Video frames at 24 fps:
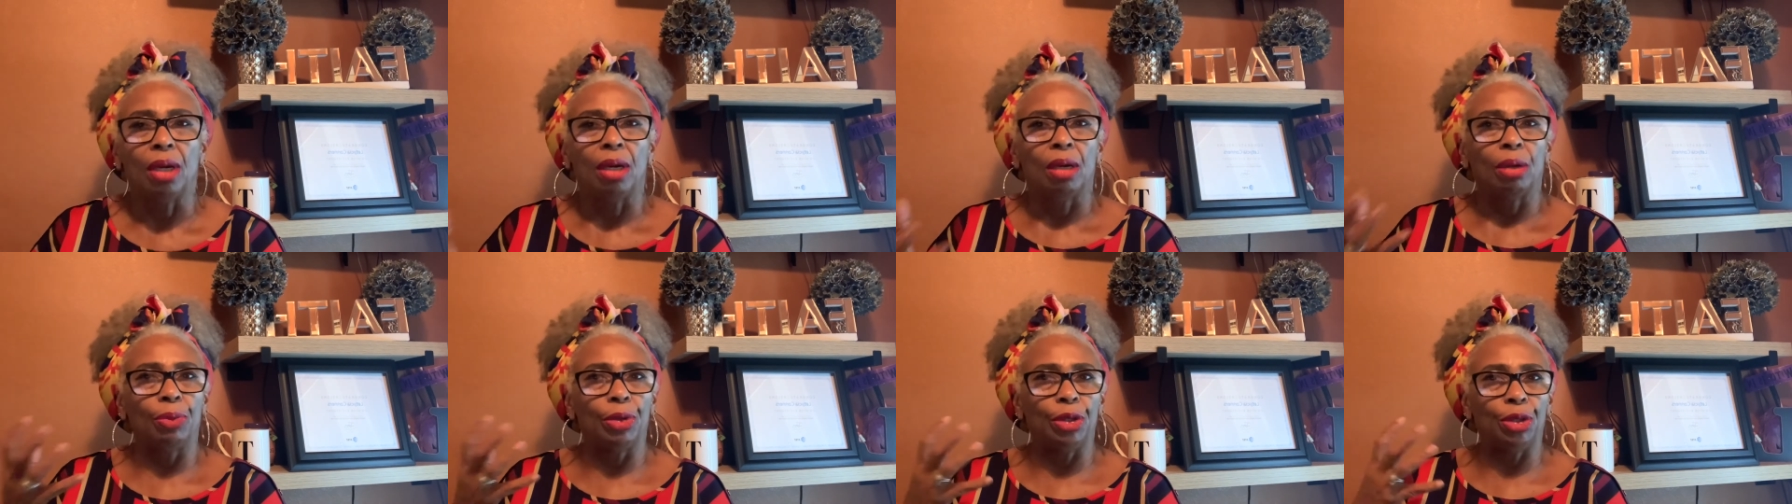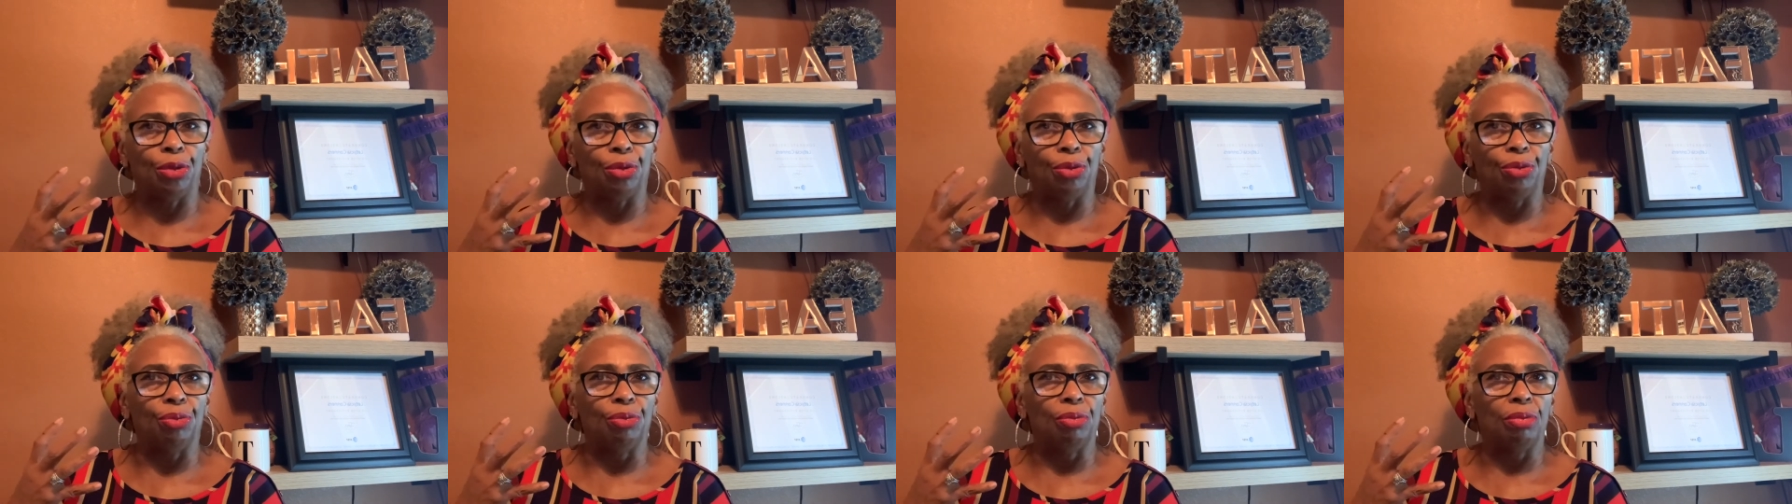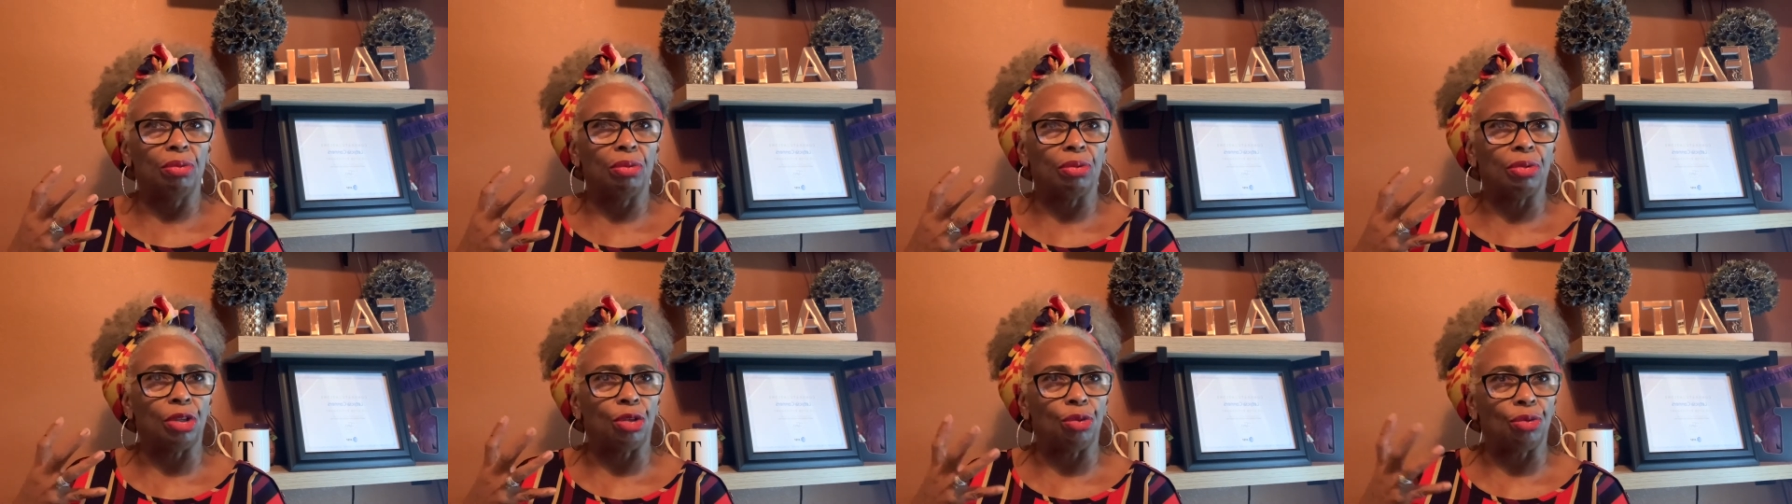When you
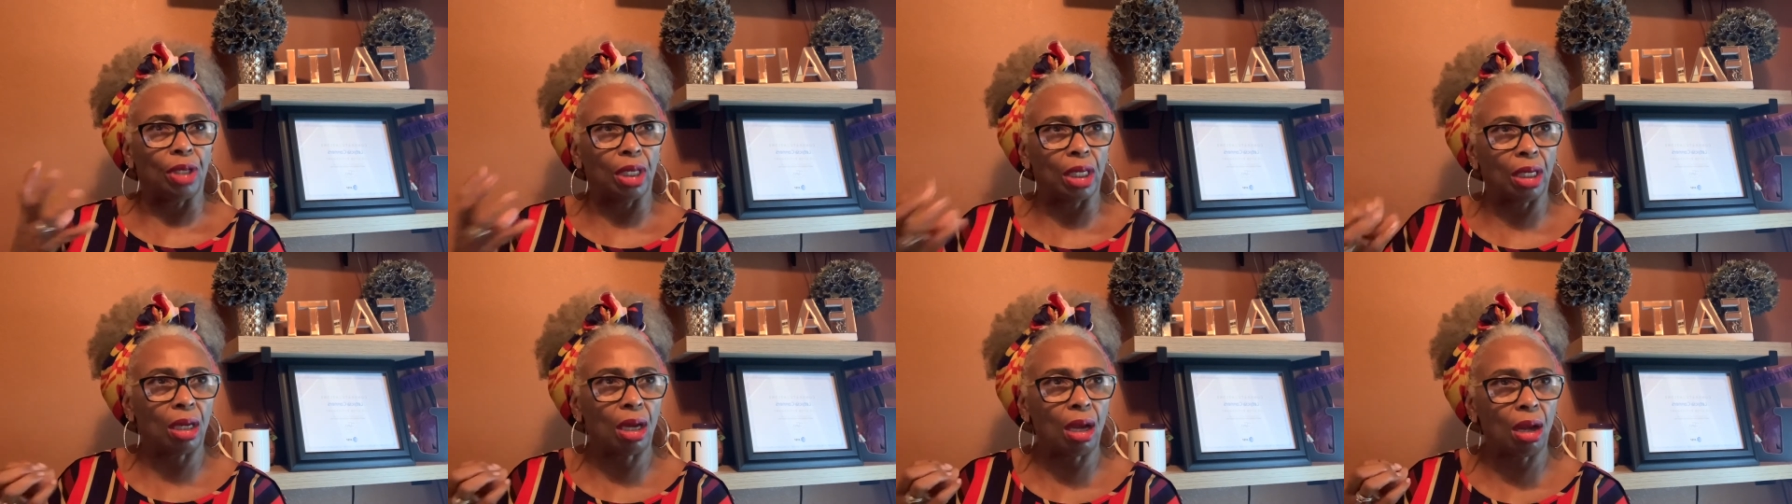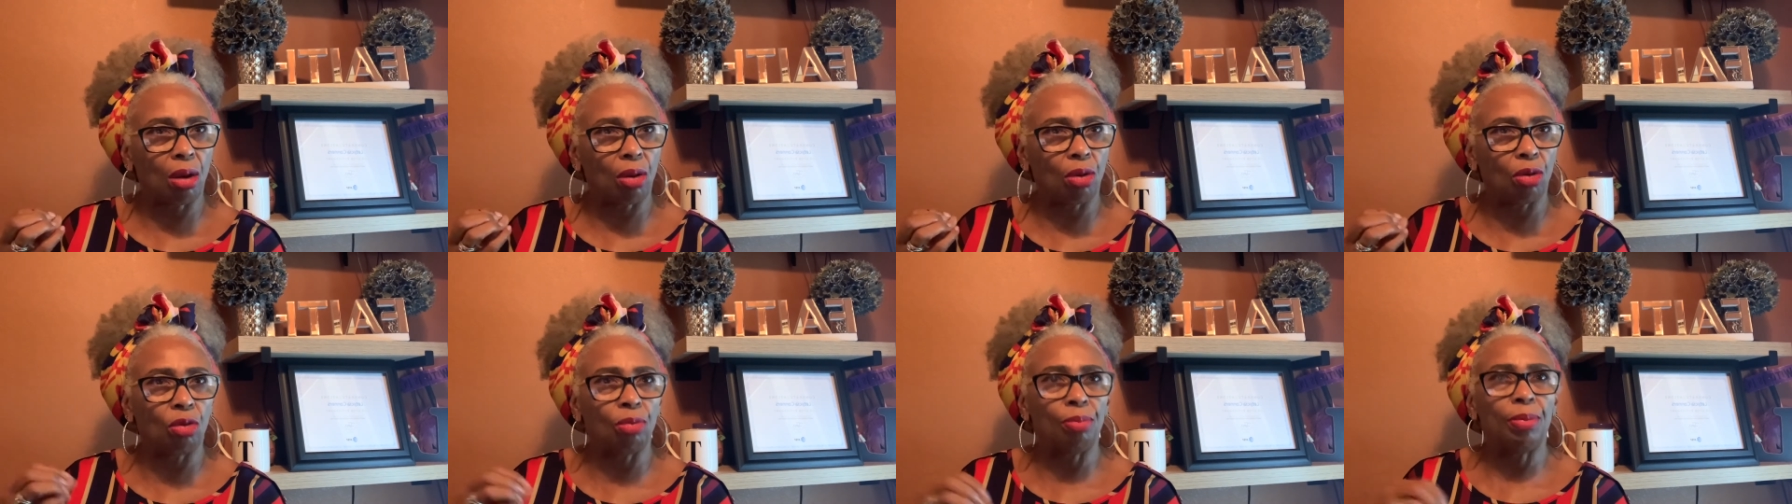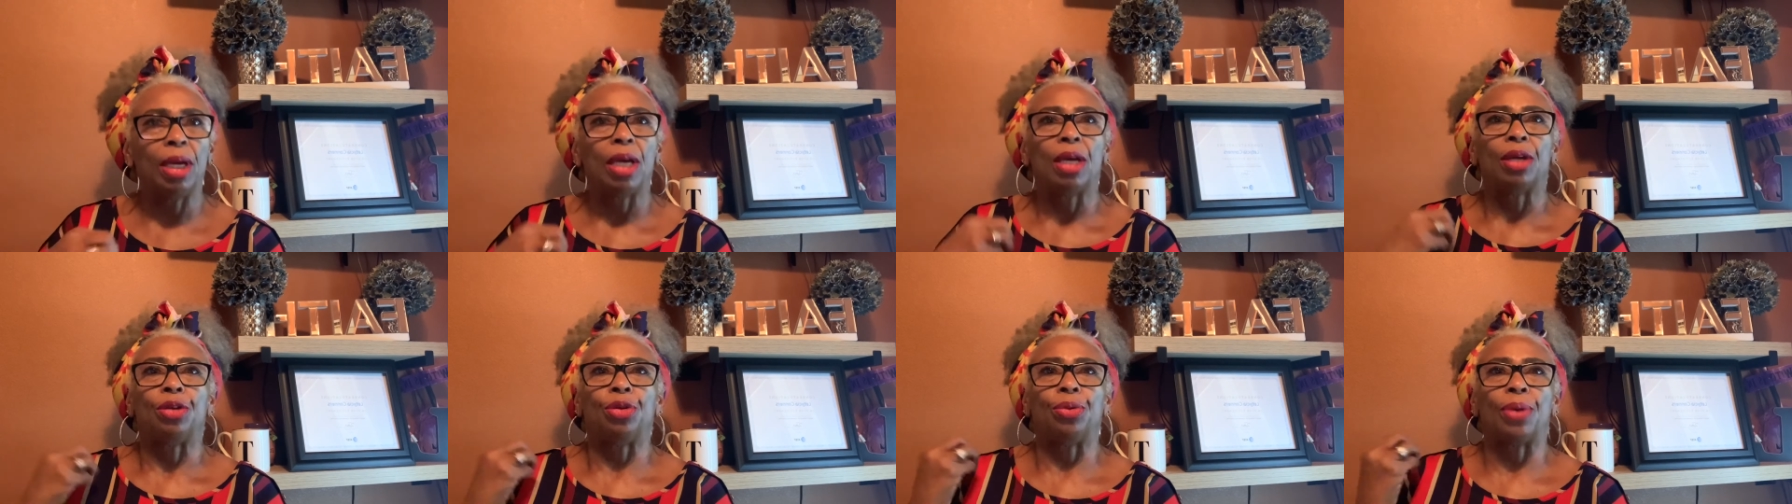when you get home,
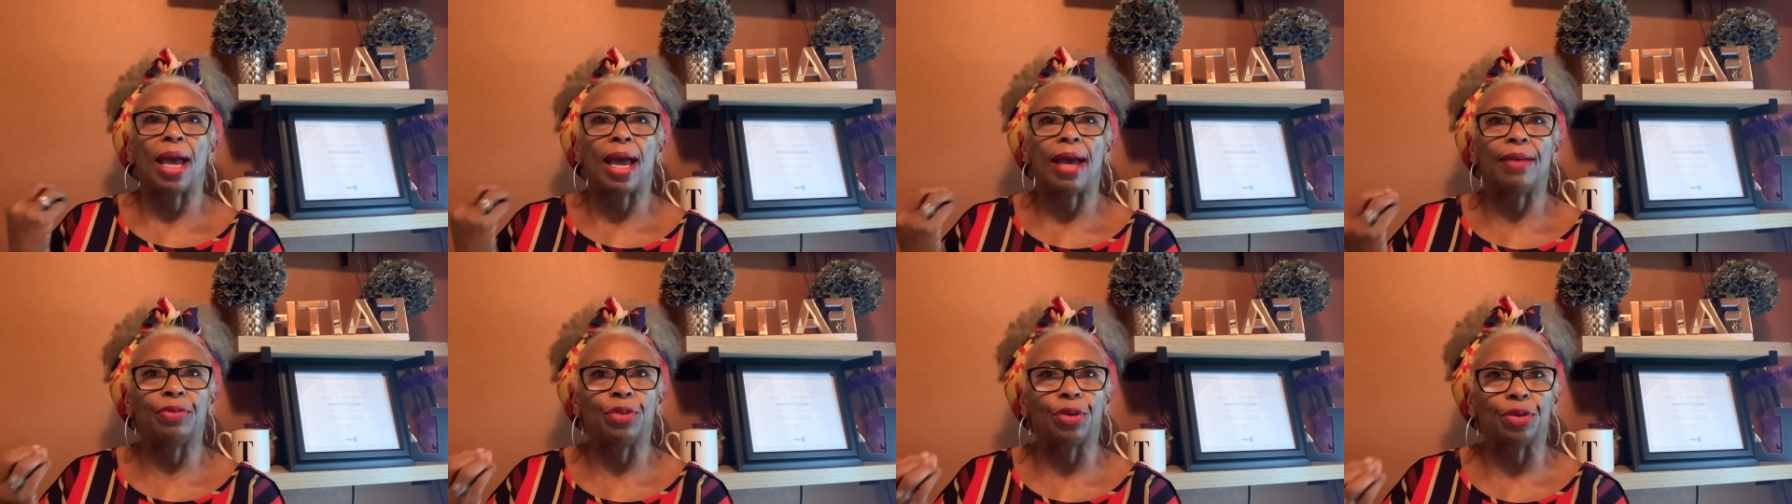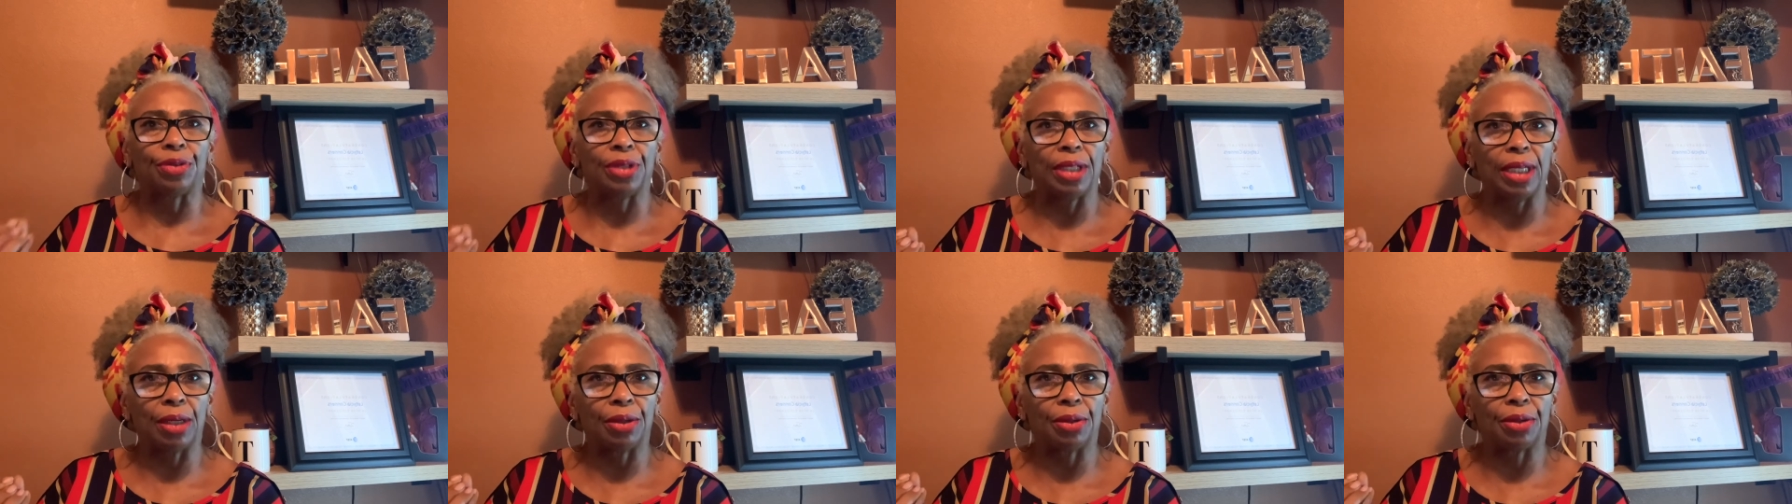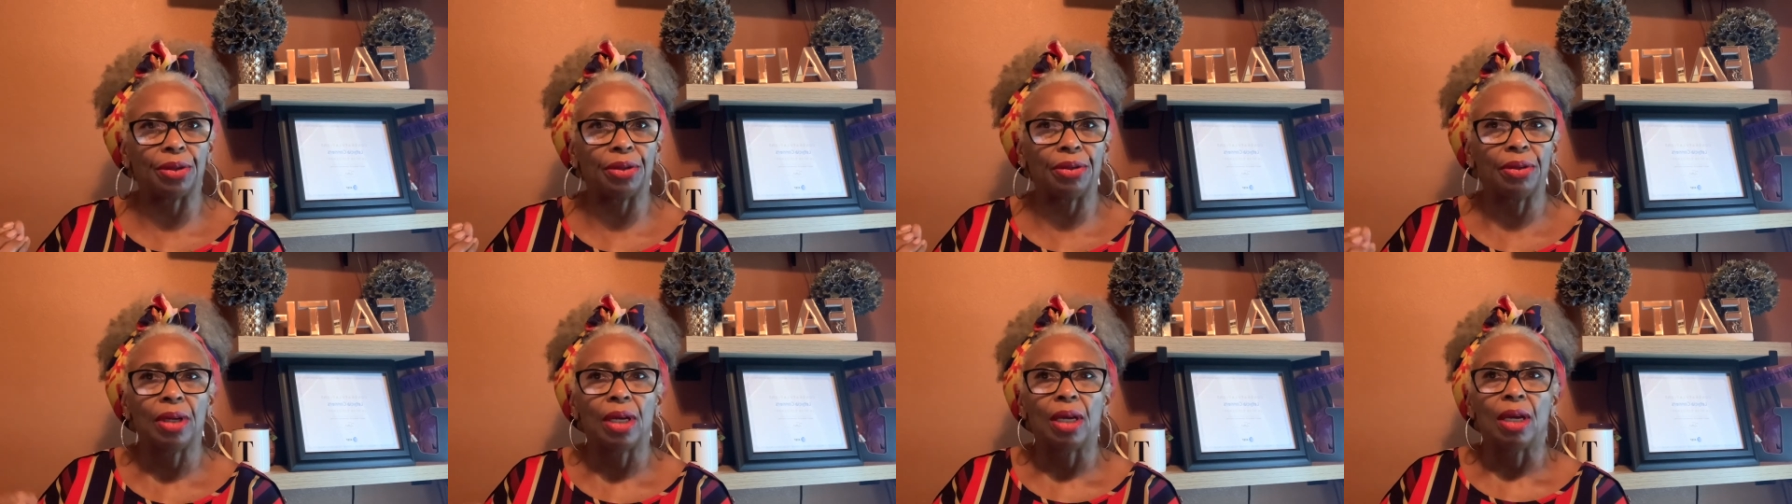you have your
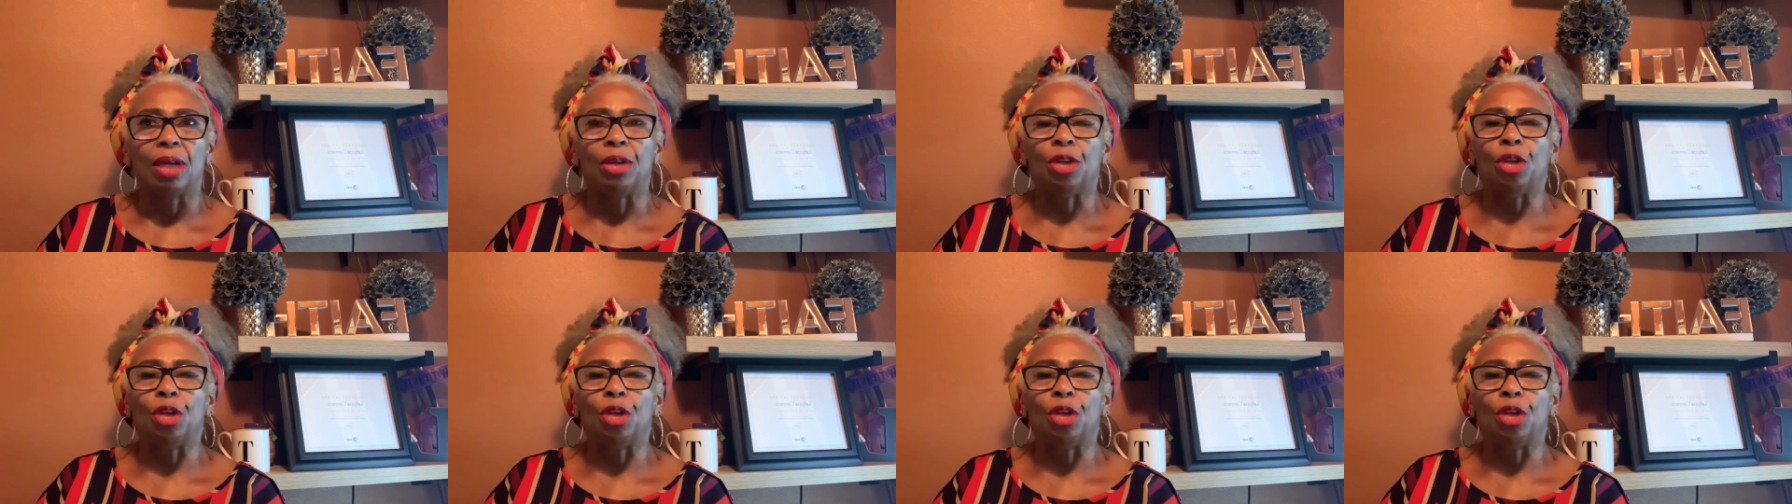dinner,